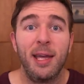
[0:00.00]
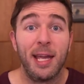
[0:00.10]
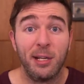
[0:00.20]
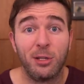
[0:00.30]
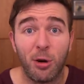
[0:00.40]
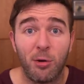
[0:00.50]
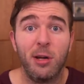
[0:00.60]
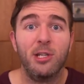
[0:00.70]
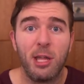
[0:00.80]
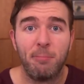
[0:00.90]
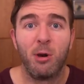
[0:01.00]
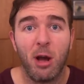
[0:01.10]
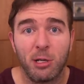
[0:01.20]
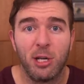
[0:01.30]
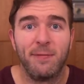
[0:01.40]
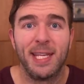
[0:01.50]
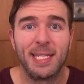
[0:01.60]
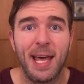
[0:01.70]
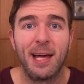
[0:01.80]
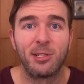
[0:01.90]
encourage the production of
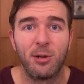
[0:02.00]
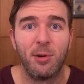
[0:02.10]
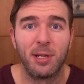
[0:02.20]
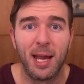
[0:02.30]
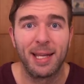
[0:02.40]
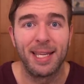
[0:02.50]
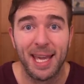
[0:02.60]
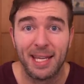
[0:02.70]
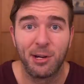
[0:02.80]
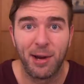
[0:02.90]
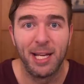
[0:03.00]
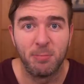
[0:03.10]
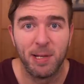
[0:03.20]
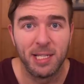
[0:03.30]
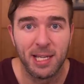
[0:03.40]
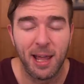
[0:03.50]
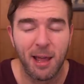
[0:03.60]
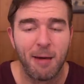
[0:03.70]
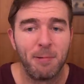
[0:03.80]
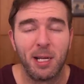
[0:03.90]
testosterone and kind of kick your HPTA
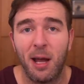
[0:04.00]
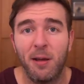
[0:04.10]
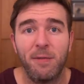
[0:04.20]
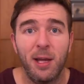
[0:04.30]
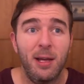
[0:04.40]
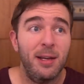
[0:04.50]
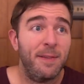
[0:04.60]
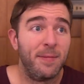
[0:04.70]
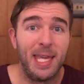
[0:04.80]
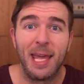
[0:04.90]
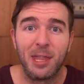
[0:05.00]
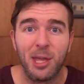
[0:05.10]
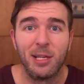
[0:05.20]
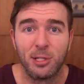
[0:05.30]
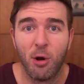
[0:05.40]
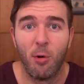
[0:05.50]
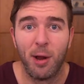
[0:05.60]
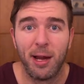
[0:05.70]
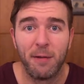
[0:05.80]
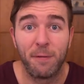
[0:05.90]
up and kind of get things
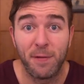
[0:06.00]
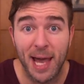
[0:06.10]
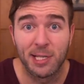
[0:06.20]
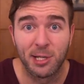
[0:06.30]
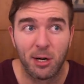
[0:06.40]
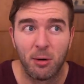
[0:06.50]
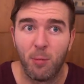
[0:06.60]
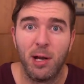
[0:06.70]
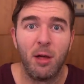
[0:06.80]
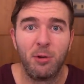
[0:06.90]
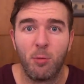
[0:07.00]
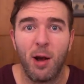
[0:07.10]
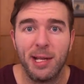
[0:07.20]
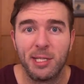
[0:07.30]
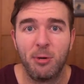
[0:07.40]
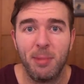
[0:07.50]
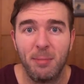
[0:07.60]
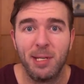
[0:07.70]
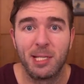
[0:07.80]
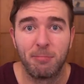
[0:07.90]
going faster when otherwise there may
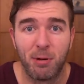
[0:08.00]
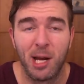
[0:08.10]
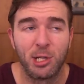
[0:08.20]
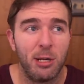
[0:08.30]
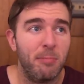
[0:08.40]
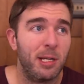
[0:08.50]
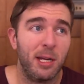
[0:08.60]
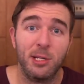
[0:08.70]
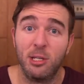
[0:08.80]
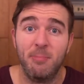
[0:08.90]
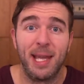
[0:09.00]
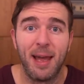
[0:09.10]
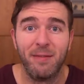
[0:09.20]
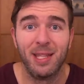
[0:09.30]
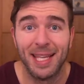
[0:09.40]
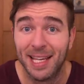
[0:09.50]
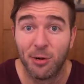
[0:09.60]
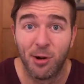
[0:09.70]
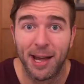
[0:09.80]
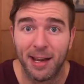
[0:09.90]
be suppression, because you may have
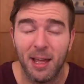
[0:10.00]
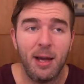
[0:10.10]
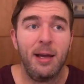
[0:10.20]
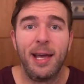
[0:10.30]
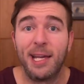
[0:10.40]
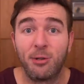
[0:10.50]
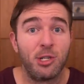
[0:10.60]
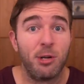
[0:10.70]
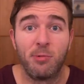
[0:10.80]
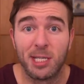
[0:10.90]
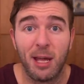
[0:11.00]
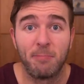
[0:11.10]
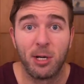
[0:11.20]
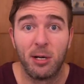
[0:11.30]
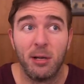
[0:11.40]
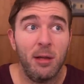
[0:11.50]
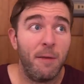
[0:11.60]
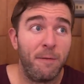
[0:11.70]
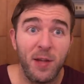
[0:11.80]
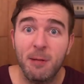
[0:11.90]
lingering estrogen receptor
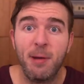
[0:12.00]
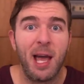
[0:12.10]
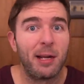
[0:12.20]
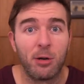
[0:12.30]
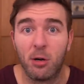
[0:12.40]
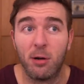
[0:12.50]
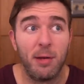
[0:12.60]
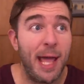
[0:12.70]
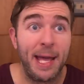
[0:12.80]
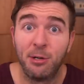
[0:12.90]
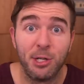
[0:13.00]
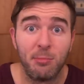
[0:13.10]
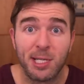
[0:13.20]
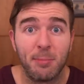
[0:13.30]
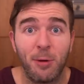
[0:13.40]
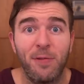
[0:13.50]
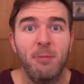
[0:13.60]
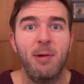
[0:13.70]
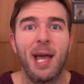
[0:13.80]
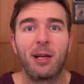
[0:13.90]
feedback or androgen receptor
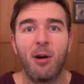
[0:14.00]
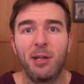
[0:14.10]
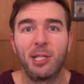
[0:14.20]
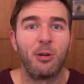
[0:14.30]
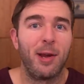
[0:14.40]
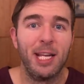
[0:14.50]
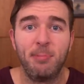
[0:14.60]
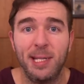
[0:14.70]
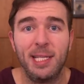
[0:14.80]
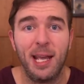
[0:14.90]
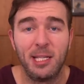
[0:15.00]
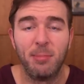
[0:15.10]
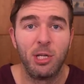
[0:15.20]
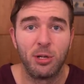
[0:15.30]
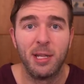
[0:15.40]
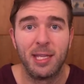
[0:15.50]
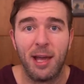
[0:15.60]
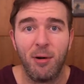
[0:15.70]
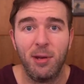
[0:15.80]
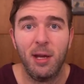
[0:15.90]
feedback causing your HPTA to be shut
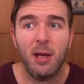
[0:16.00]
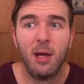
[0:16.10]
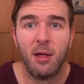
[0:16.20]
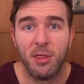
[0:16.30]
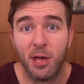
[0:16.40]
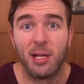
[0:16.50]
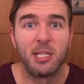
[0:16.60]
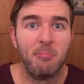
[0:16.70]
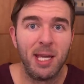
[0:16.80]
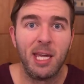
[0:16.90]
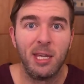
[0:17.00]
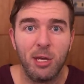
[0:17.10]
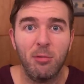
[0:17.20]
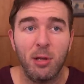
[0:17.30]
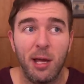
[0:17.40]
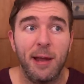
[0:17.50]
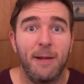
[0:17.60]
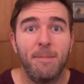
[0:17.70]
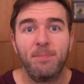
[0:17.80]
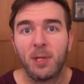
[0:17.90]
down, thus making you,
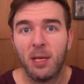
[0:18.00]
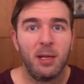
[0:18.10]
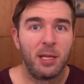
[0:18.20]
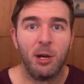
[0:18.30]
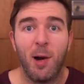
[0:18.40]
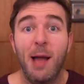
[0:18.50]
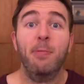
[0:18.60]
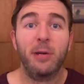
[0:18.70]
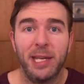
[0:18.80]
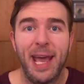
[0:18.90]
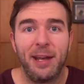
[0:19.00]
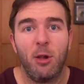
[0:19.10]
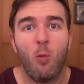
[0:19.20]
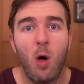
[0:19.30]
like, you know, hypogonadal